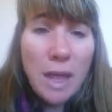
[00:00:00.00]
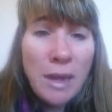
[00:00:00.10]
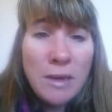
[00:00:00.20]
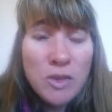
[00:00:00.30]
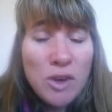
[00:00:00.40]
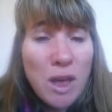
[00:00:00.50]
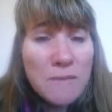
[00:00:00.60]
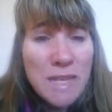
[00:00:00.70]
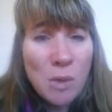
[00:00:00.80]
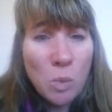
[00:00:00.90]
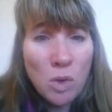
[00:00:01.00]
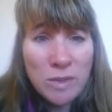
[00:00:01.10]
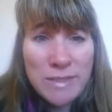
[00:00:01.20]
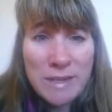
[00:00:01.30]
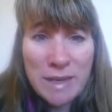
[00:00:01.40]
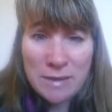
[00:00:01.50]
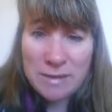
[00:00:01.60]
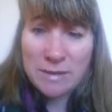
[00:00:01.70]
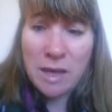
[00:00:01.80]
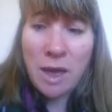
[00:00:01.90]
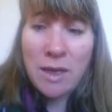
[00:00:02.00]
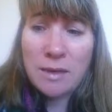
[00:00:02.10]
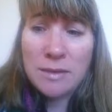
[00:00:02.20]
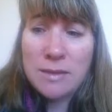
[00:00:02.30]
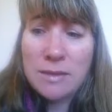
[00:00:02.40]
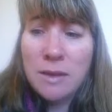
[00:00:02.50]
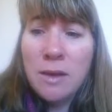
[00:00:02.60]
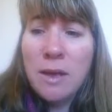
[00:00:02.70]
it drives our wants and our desires.